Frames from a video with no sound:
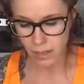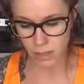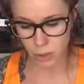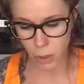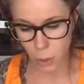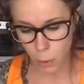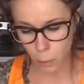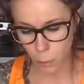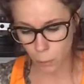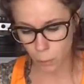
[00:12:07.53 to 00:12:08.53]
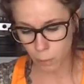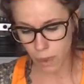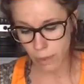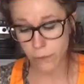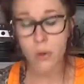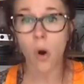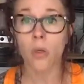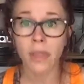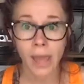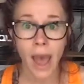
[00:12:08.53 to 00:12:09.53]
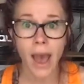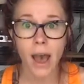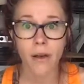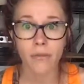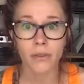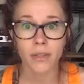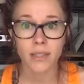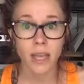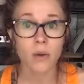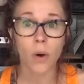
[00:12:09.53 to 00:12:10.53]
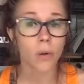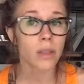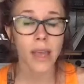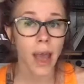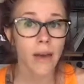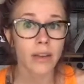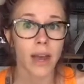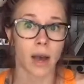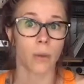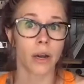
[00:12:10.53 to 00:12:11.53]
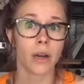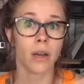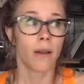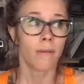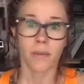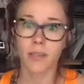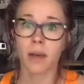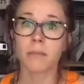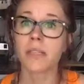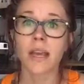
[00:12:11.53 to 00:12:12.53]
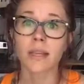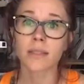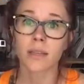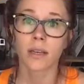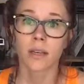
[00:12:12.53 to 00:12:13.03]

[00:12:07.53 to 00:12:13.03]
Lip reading: So if you only have, say you only have an hour some days,